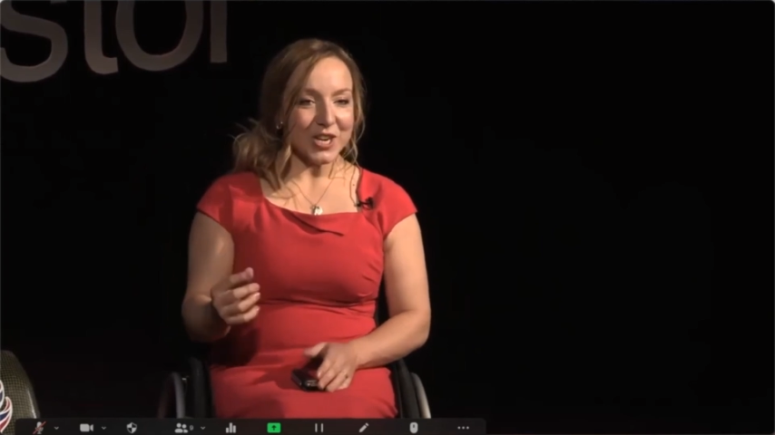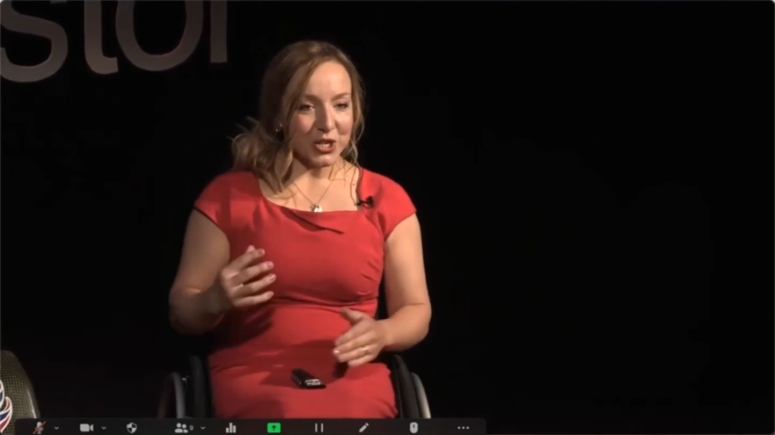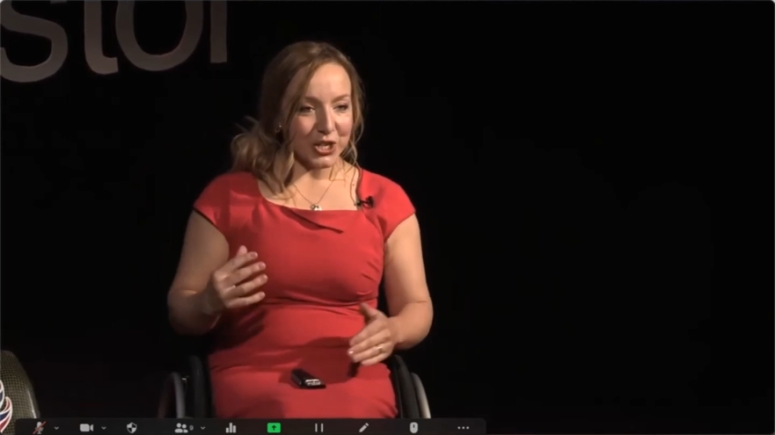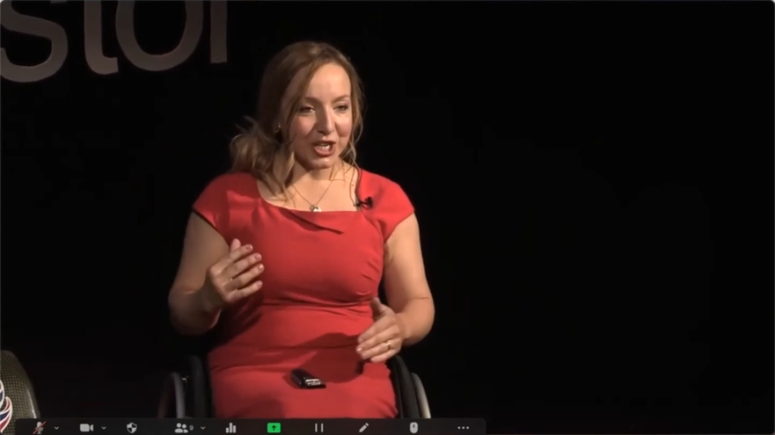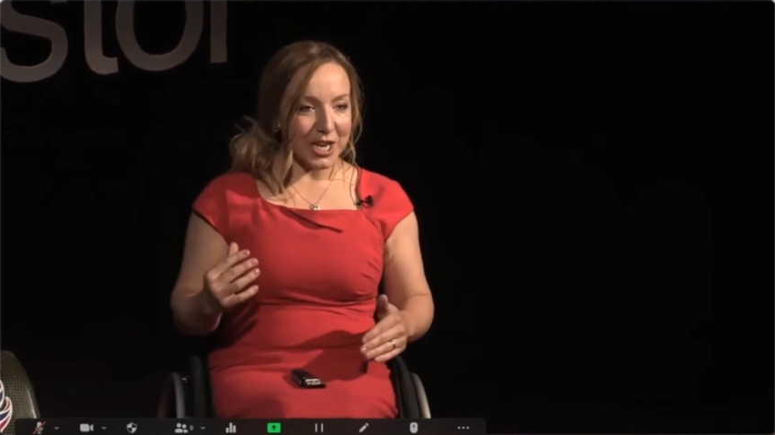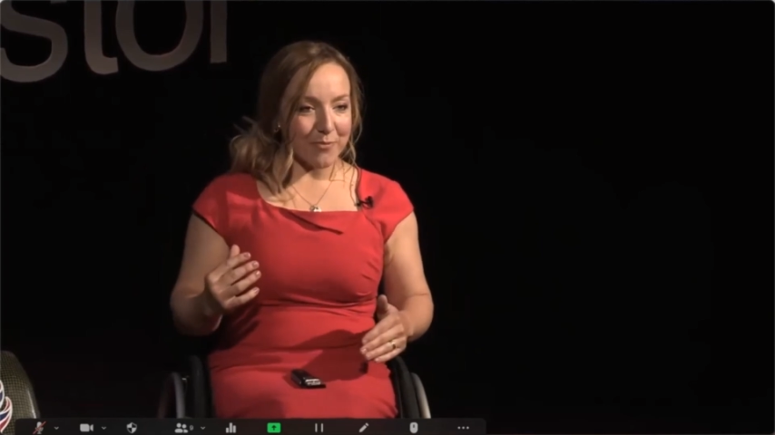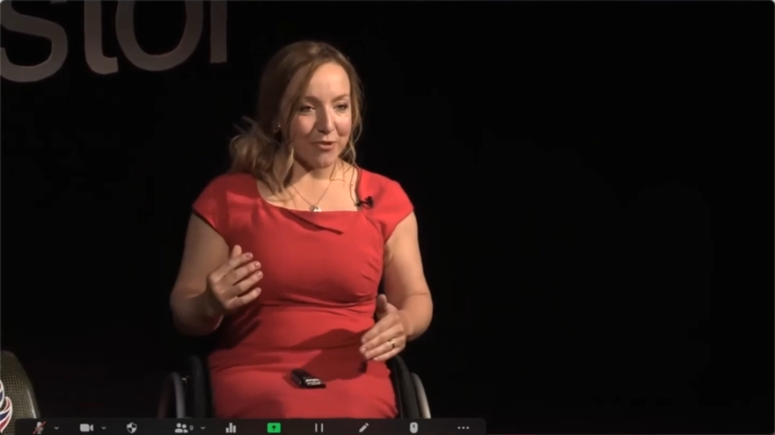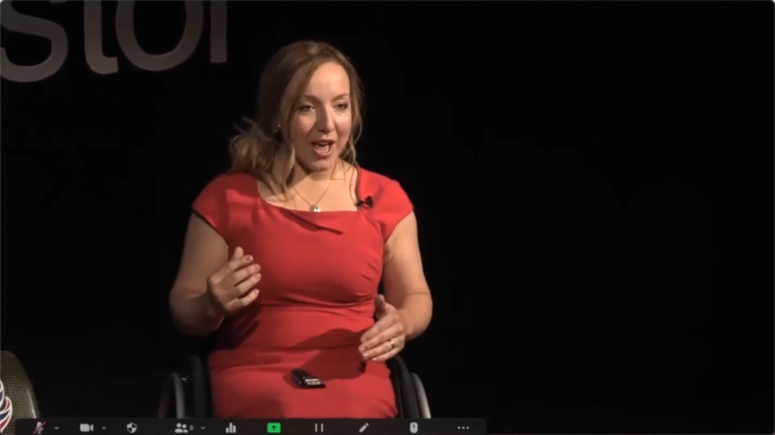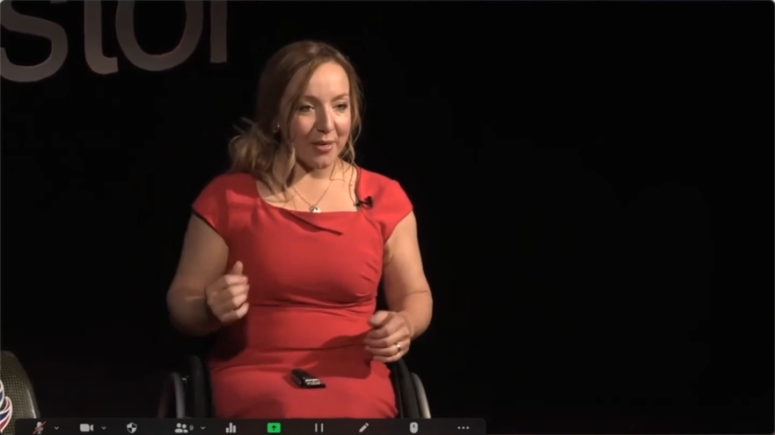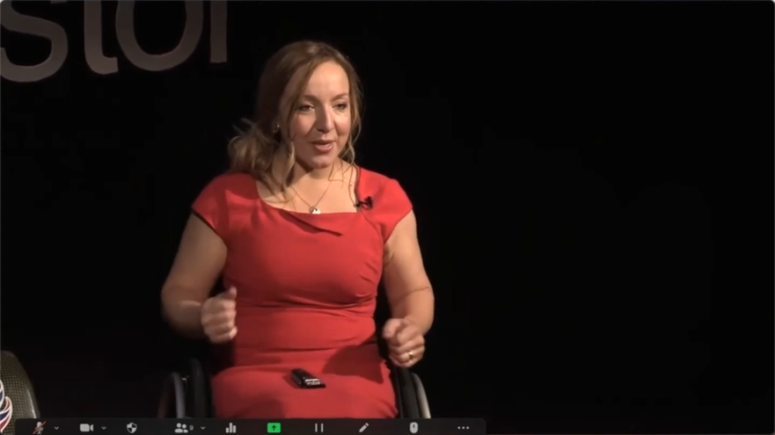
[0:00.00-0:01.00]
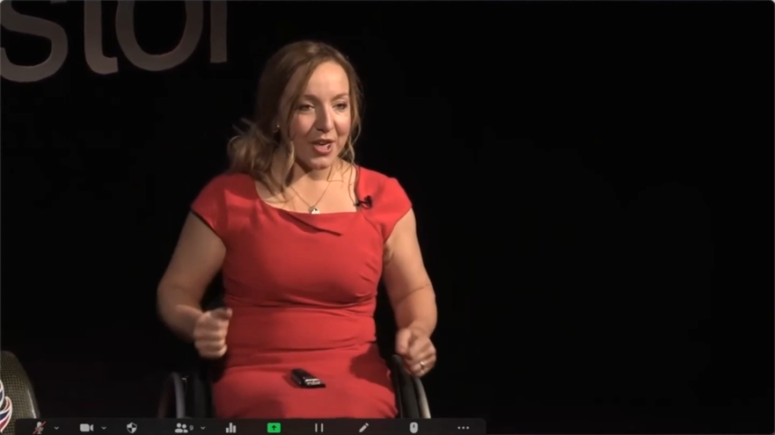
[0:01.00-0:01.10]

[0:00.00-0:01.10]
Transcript: took a deep breath,